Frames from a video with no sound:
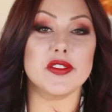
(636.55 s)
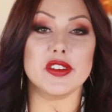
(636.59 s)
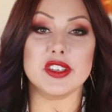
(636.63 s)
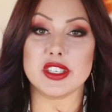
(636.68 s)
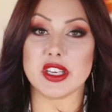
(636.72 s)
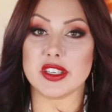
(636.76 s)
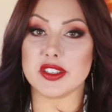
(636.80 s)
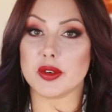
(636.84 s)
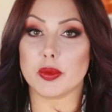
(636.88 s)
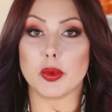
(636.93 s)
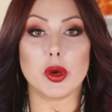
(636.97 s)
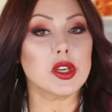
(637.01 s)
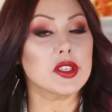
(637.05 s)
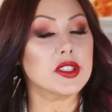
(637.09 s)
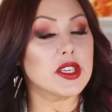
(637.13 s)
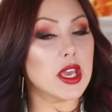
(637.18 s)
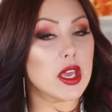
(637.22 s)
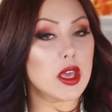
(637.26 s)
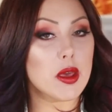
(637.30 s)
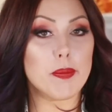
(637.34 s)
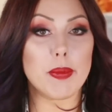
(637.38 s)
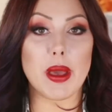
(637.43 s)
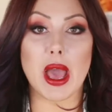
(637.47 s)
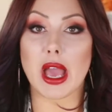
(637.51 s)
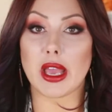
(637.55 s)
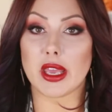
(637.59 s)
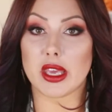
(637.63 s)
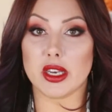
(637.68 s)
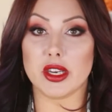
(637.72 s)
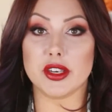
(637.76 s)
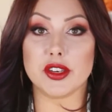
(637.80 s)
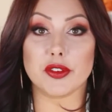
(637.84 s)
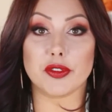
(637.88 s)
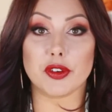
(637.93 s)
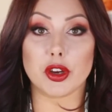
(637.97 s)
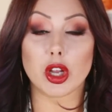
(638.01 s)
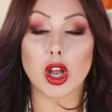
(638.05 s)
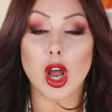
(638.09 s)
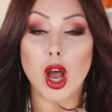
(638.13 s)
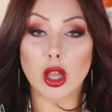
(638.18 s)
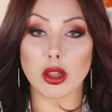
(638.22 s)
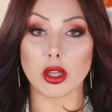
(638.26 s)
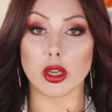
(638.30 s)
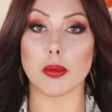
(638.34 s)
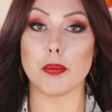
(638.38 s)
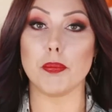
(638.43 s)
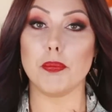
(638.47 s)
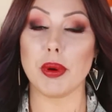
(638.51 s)
If it doesn't work, take it back, get a different
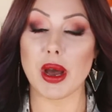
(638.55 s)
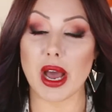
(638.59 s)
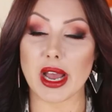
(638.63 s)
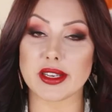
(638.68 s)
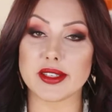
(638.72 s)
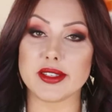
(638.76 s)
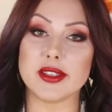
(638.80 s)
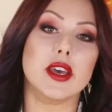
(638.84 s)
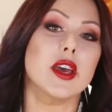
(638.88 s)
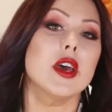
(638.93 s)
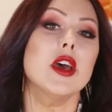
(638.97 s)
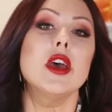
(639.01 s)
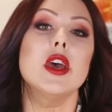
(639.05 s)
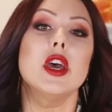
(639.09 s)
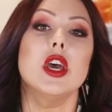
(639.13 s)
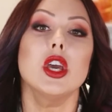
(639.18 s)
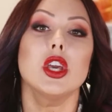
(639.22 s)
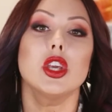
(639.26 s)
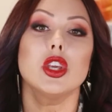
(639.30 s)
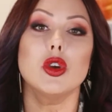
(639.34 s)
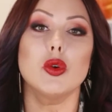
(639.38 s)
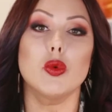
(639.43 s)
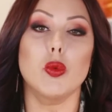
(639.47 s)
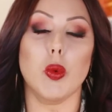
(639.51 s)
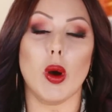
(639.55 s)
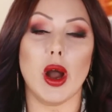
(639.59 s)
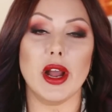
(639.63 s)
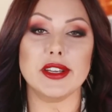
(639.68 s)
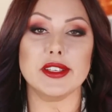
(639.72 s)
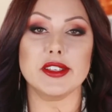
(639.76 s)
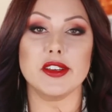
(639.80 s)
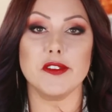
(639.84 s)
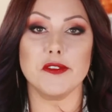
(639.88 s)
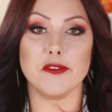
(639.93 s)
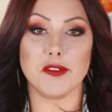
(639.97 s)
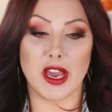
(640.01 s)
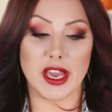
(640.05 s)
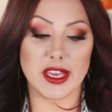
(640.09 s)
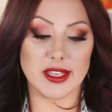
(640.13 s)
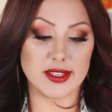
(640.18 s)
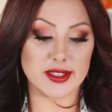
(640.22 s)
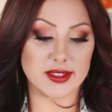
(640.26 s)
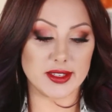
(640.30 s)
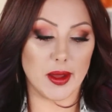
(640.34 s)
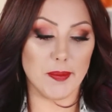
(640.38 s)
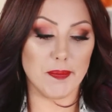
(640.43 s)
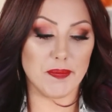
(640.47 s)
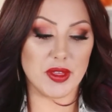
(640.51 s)
color. But you want to
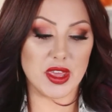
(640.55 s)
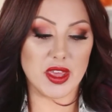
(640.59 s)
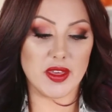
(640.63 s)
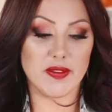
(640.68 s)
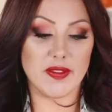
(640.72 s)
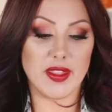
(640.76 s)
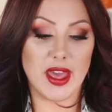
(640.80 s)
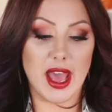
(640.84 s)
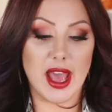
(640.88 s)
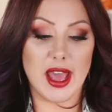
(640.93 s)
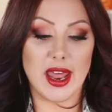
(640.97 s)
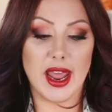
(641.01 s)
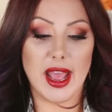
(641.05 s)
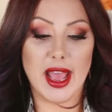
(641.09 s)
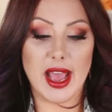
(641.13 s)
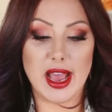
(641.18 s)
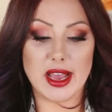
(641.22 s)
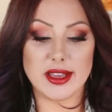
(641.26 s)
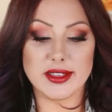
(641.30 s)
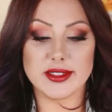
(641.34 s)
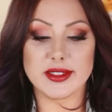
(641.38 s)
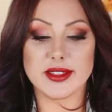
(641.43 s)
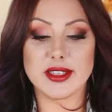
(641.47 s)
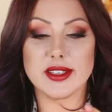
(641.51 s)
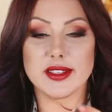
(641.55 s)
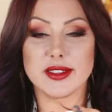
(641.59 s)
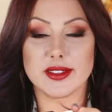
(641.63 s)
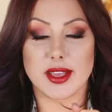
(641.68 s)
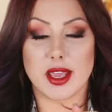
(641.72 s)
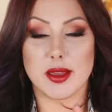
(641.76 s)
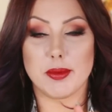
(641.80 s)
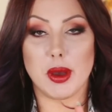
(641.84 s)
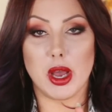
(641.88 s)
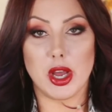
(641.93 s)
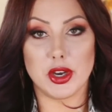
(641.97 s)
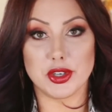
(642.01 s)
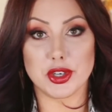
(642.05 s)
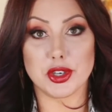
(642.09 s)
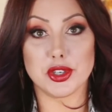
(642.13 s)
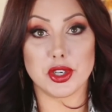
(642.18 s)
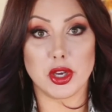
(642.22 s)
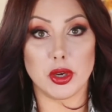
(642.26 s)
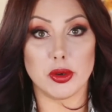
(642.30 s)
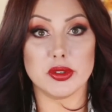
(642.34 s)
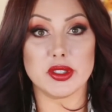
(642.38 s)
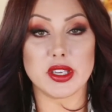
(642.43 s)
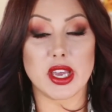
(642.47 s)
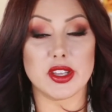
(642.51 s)
find something that has the same
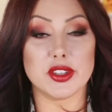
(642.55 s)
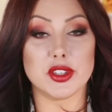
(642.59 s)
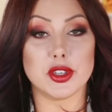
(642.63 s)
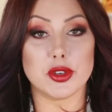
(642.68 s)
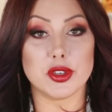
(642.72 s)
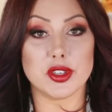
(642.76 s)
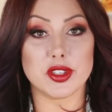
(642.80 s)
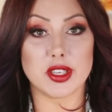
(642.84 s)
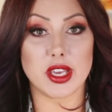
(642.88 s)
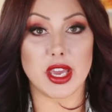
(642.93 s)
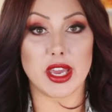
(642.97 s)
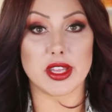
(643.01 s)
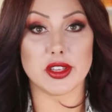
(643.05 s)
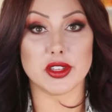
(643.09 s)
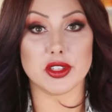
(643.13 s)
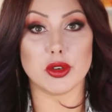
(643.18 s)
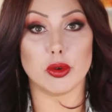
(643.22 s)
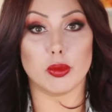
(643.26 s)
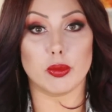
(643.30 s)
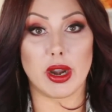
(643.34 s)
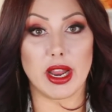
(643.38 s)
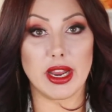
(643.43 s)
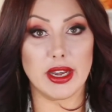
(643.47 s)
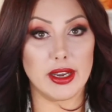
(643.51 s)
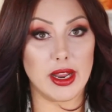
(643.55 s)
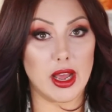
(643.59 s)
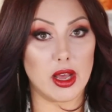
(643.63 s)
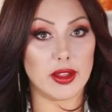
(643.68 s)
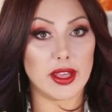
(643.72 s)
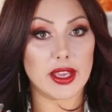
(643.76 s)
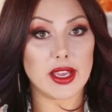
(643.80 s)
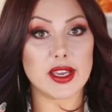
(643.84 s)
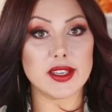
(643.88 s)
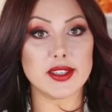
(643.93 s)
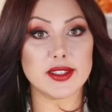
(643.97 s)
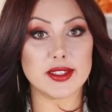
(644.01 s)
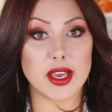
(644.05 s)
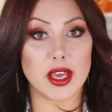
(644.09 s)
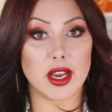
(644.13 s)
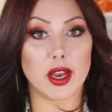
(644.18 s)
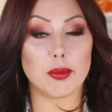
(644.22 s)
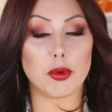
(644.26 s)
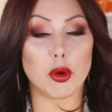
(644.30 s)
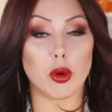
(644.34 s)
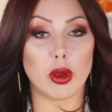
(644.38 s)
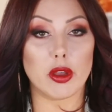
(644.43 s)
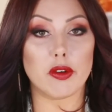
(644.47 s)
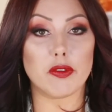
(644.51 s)
undertones as your skin. So right now, like I said,
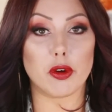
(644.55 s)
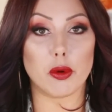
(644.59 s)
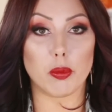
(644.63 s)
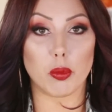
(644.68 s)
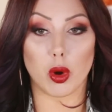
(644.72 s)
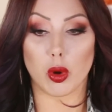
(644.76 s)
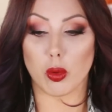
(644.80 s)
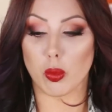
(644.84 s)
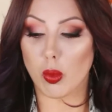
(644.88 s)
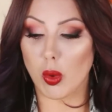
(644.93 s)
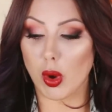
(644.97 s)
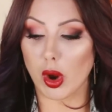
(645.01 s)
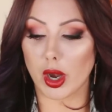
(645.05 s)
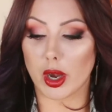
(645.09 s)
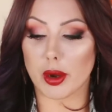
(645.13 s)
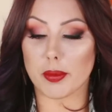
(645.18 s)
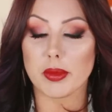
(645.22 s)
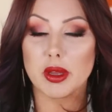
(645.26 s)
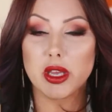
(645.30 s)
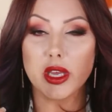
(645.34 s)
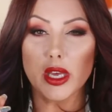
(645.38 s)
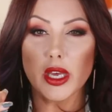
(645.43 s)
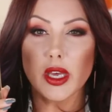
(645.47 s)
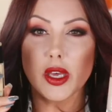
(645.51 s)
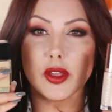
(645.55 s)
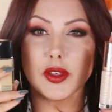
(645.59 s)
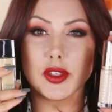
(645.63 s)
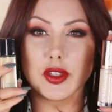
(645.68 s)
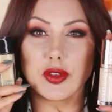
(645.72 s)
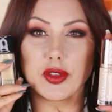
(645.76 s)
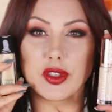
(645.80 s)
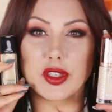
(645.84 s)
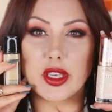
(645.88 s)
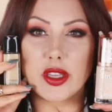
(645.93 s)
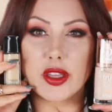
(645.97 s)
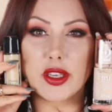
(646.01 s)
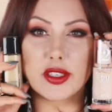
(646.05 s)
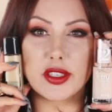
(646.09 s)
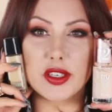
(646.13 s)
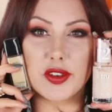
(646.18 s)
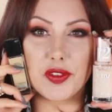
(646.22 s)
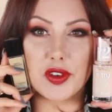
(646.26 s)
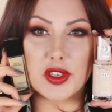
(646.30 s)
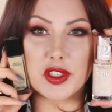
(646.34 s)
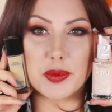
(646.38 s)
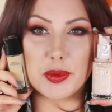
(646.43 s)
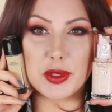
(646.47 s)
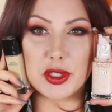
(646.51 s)
I'm going for more warm. Do you see the
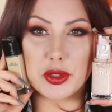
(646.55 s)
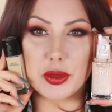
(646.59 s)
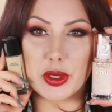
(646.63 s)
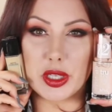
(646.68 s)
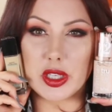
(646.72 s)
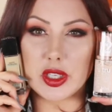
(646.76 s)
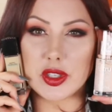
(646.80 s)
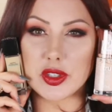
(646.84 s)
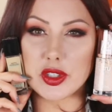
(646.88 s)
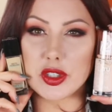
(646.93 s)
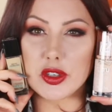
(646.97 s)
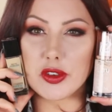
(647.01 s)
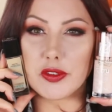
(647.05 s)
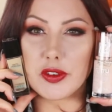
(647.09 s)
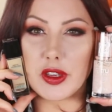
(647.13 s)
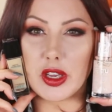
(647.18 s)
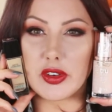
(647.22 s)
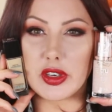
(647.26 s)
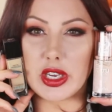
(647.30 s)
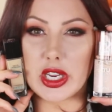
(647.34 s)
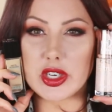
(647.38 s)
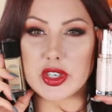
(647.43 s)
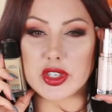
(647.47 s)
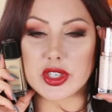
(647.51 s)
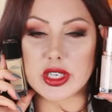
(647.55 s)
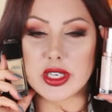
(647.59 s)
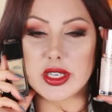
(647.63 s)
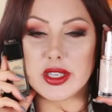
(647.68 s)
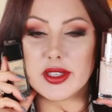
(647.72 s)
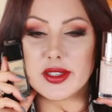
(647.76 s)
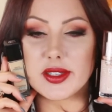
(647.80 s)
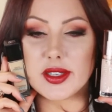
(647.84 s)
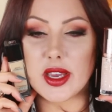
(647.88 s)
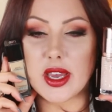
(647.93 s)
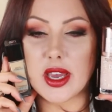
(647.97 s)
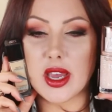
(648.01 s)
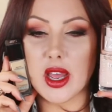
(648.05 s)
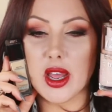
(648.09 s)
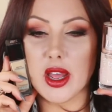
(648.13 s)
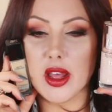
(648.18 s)
difference between these two foundations?